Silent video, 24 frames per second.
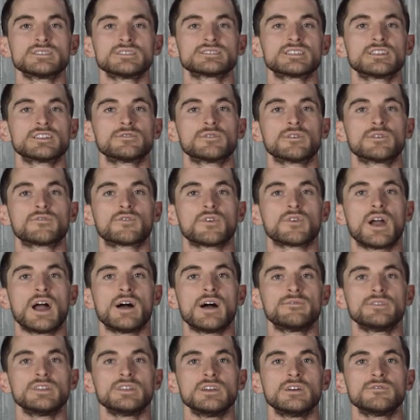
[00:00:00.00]
the center of
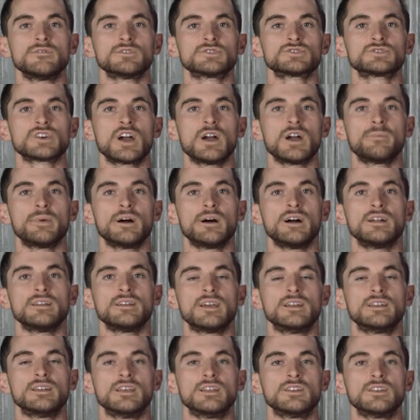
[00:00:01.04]
gravity of your tripod
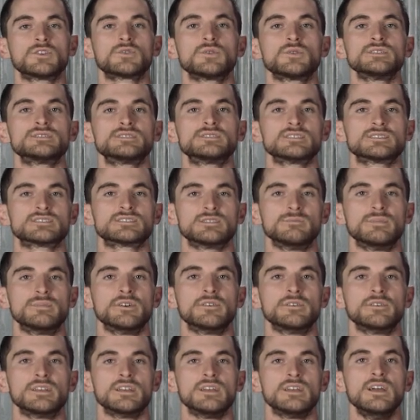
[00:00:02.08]
and increasing
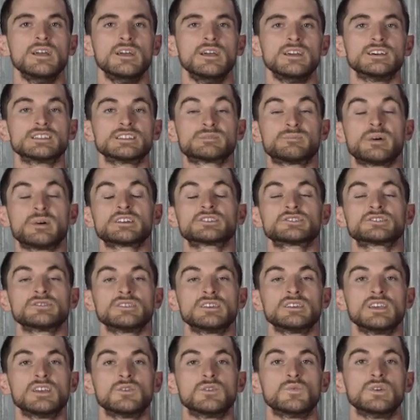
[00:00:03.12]
stability,
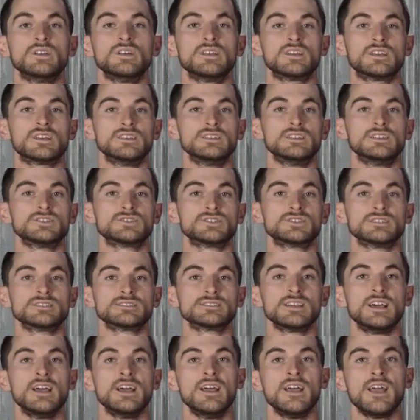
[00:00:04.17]
especially in windy
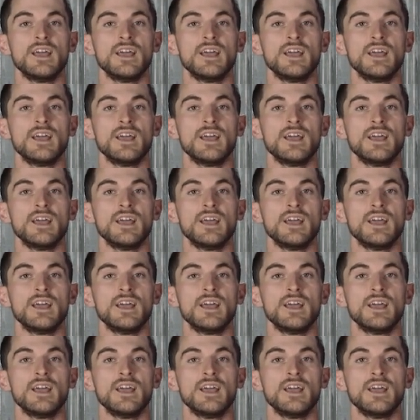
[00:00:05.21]
conditions.